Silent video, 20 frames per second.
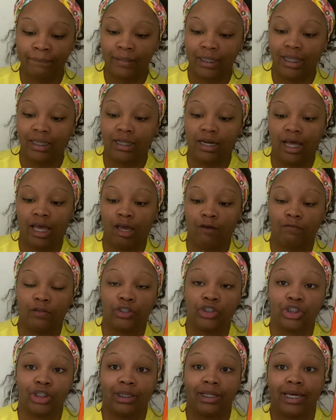And then I have the
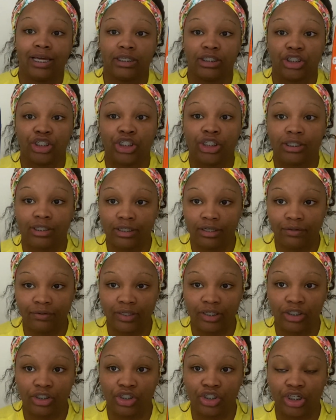Gillette
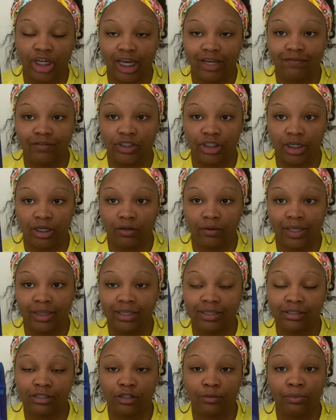Series shave gel, and
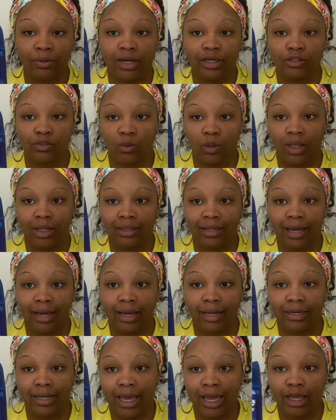this is priced
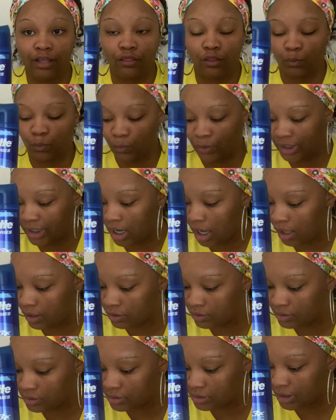online at
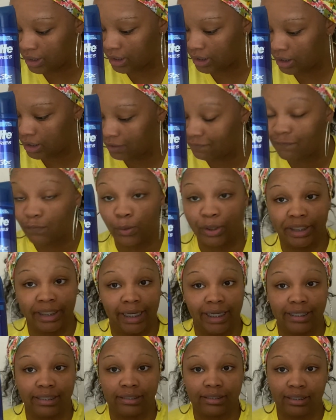
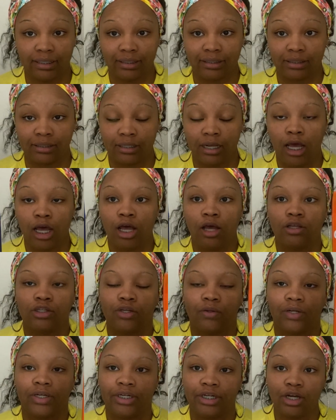$3.48.
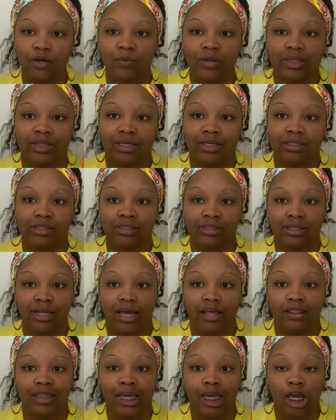So the deal with this is
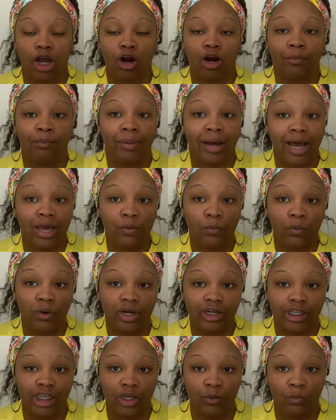that they are buy
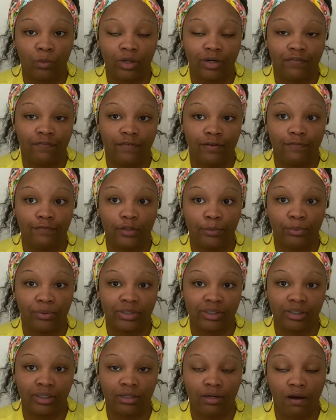one, get one
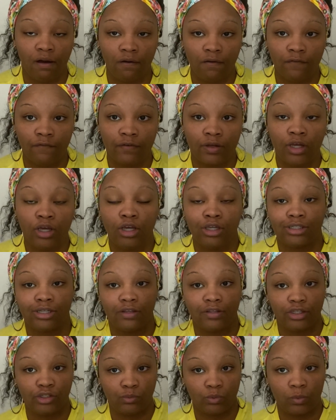50% off. So
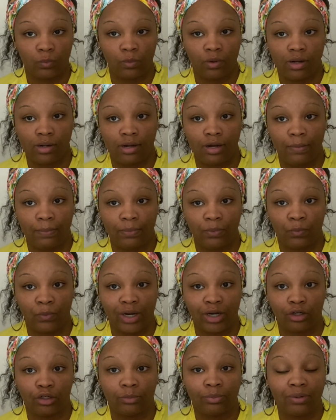this one rung up
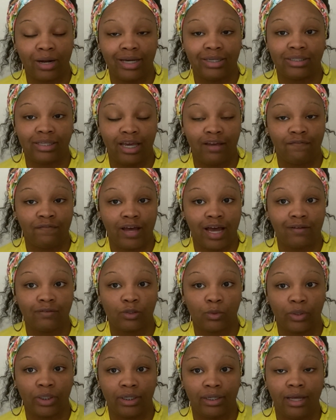regular price at
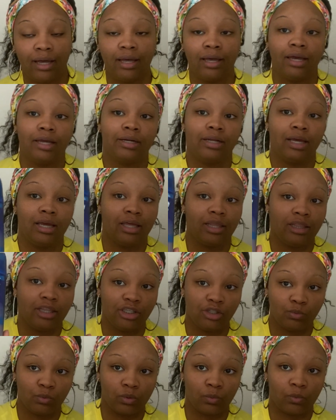$5.29.
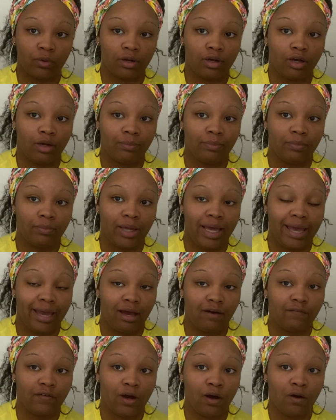This one rung up
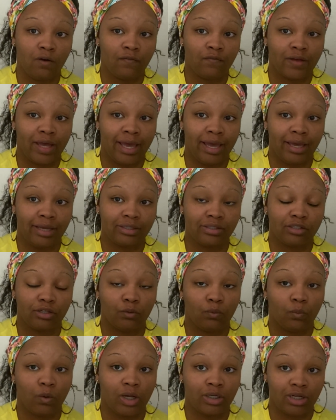half off at
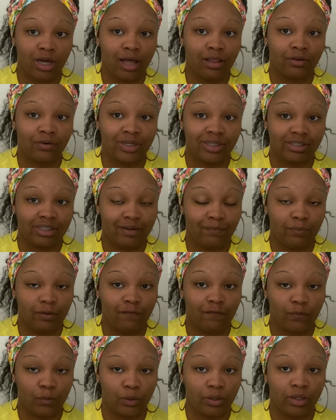
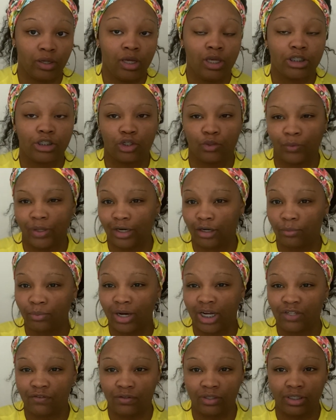$1.74. So the regular
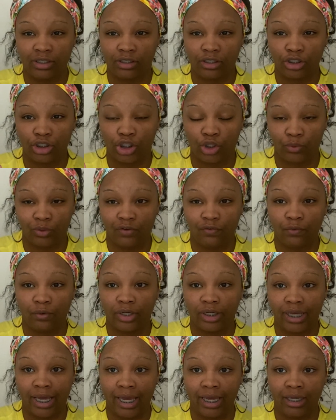price for this is
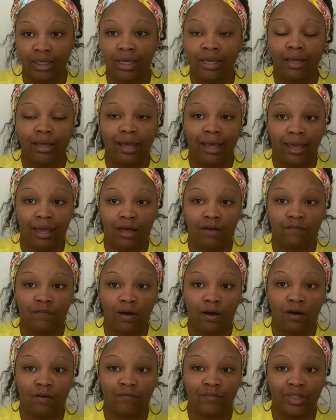$3.48. Half
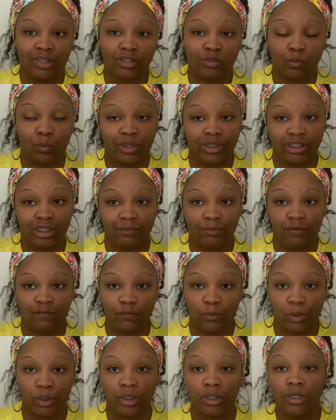off is
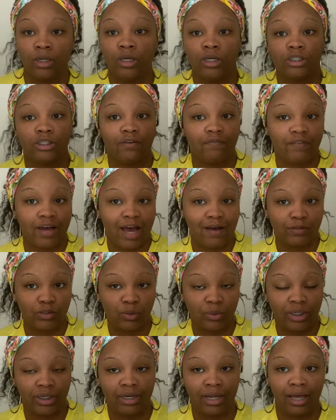$1.74. So
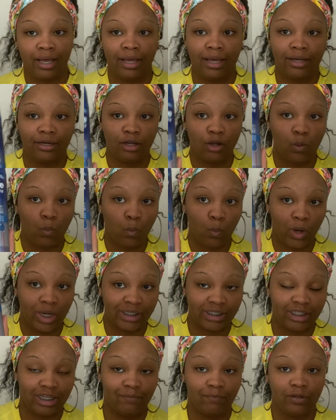$5.29,
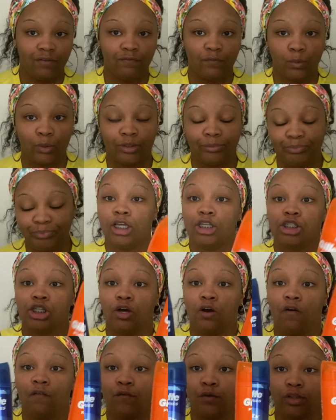$1.74.
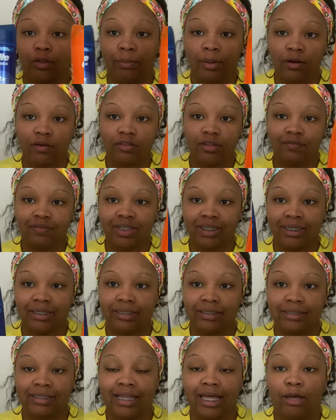So for the both of
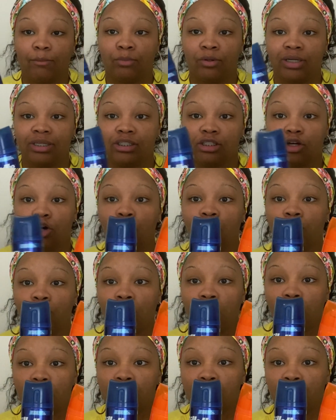these, that brings the
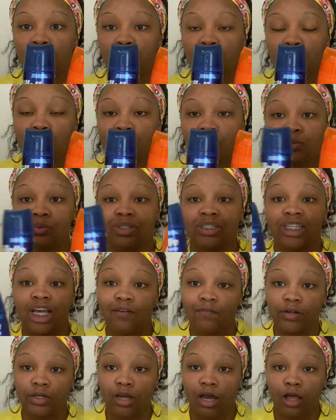overall total to
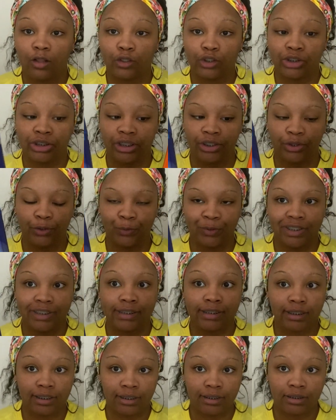
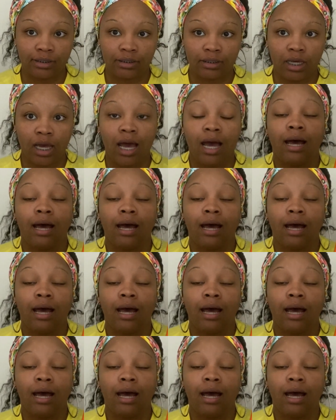$7.03.